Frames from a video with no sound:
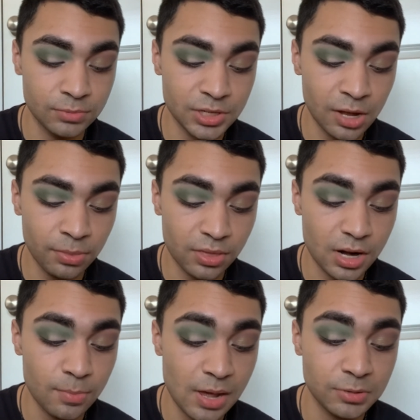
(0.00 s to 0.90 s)
depth that
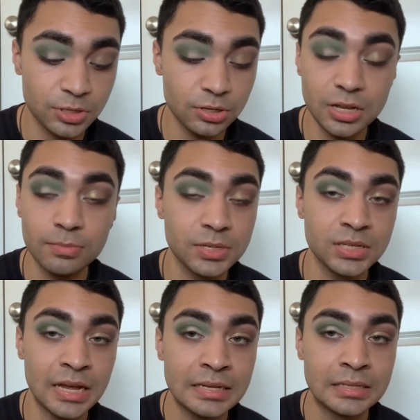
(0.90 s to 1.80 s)
I'm actually
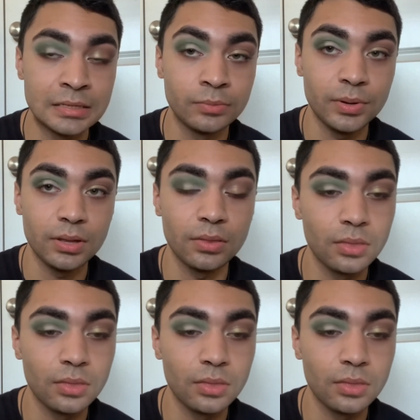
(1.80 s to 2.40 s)
obsessed with.